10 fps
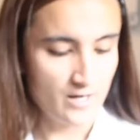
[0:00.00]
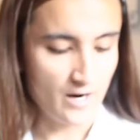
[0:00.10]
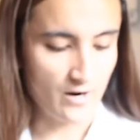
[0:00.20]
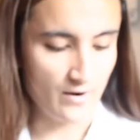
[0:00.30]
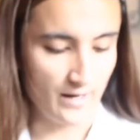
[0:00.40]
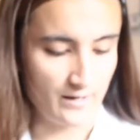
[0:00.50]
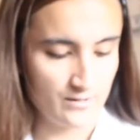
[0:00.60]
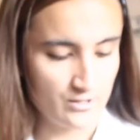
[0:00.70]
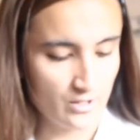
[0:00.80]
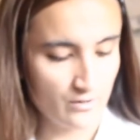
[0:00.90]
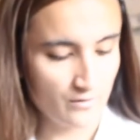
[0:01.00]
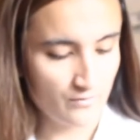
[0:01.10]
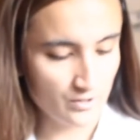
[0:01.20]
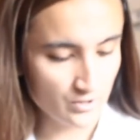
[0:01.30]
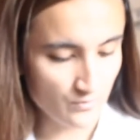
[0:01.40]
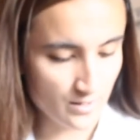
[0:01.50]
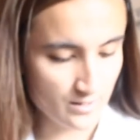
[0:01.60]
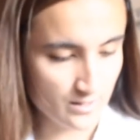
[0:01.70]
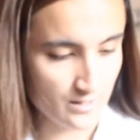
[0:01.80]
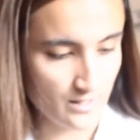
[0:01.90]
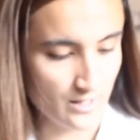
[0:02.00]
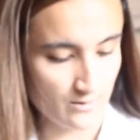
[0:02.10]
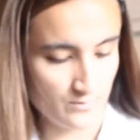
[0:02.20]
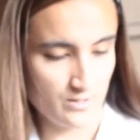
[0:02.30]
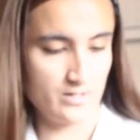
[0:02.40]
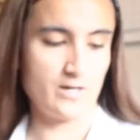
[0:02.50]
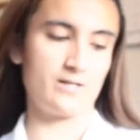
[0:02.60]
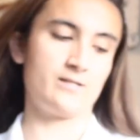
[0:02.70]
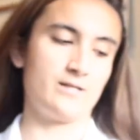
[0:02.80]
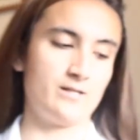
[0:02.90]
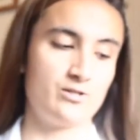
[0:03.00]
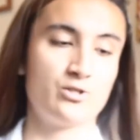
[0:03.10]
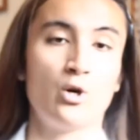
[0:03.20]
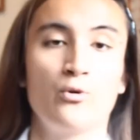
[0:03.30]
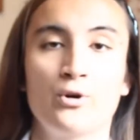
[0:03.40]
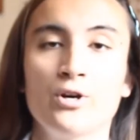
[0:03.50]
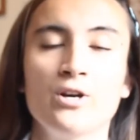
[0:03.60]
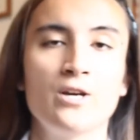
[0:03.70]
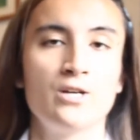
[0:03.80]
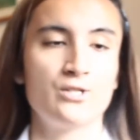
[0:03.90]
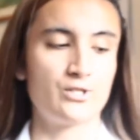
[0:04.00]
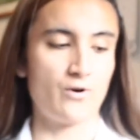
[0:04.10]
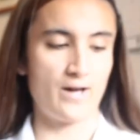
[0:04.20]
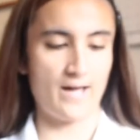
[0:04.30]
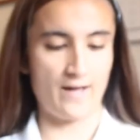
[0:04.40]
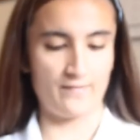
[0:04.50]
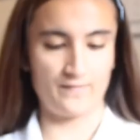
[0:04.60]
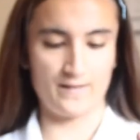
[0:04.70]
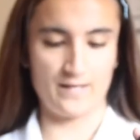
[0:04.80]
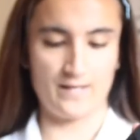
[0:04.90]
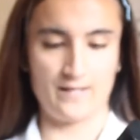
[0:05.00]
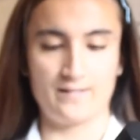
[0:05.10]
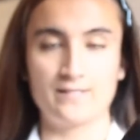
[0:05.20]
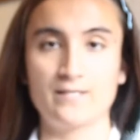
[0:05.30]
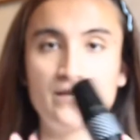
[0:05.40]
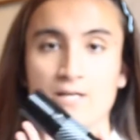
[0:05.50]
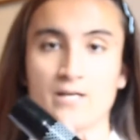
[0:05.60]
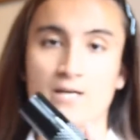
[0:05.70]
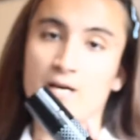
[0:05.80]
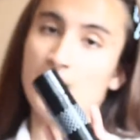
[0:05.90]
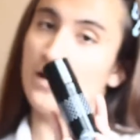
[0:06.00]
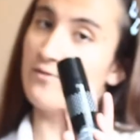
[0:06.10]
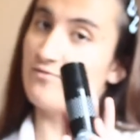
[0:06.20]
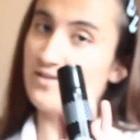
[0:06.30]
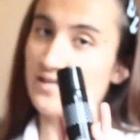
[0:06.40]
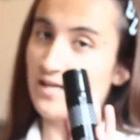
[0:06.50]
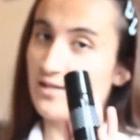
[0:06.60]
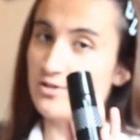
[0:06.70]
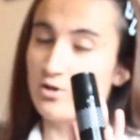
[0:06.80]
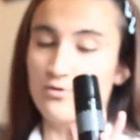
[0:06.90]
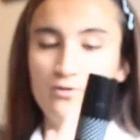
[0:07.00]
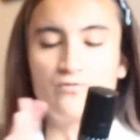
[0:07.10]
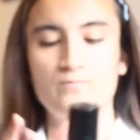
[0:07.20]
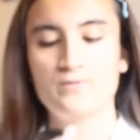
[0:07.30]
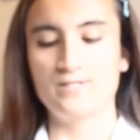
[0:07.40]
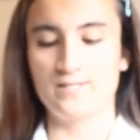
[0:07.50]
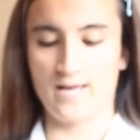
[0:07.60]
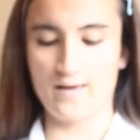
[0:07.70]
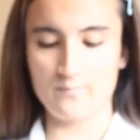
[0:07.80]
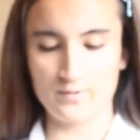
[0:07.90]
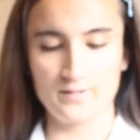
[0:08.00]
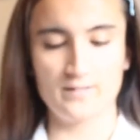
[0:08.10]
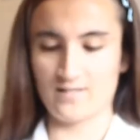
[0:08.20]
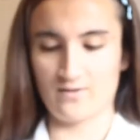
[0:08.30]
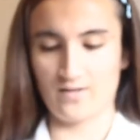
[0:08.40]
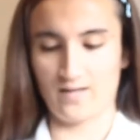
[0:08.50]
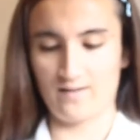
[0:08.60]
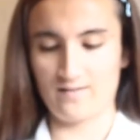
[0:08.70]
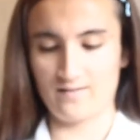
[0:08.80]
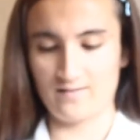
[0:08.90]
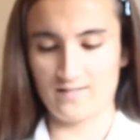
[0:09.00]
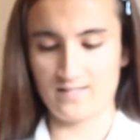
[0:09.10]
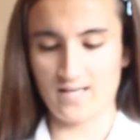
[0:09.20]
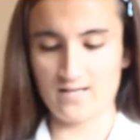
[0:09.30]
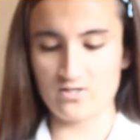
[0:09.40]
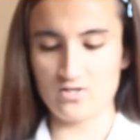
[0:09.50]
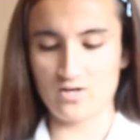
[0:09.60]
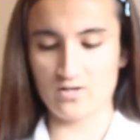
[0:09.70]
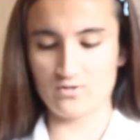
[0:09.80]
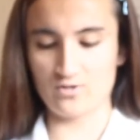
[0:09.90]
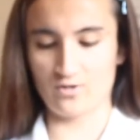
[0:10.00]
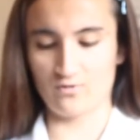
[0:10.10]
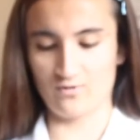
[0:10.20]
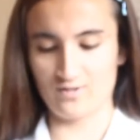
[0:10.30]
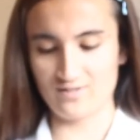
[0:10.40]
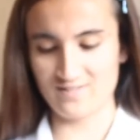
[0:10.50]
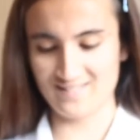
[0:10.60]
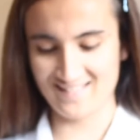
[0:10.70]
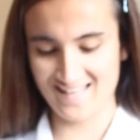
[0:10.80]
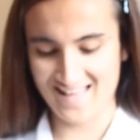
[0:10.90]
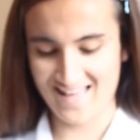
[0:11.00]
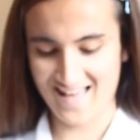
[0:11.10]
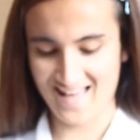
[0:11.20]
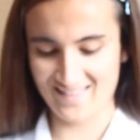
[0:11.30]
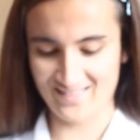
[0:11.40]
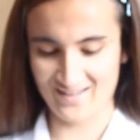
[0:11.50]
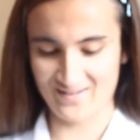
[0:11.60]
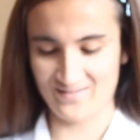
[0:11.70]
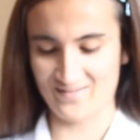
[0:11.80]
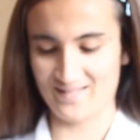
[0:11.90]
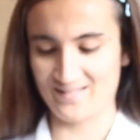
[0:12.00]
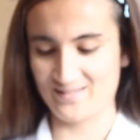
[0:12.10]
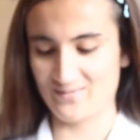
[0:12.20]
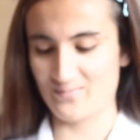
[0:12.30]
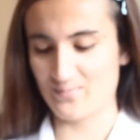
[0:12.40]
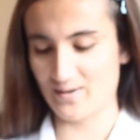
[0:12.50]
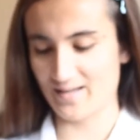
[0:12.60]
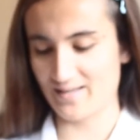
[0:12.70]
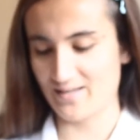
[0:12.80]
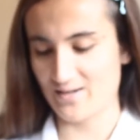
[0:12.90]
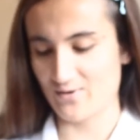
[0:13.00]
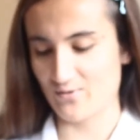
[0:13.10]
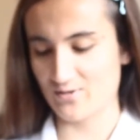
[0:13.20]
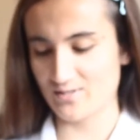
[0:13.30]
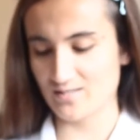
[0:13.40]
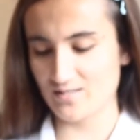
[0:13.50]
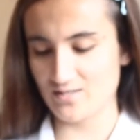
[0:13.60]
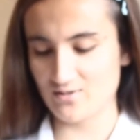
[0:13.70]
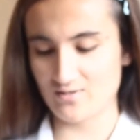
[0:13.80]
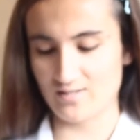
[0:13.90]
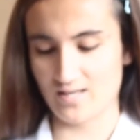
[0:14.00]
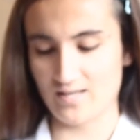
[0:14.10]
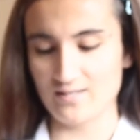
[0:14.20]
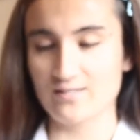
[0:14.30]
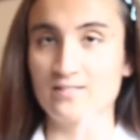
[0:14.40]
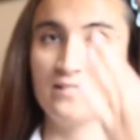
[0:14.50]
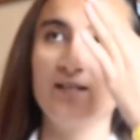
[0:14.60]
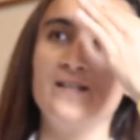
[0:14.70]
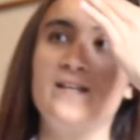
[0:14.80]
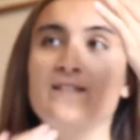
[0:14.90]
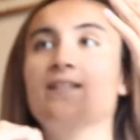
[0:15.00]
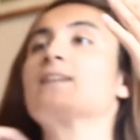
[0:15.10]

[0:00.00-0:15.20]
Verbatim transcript: Alright, so the first one she does is toner. So I have this vegan toner from Snap. Okay, this is actually not toner. I thought it was. But we're just going to use this. It's like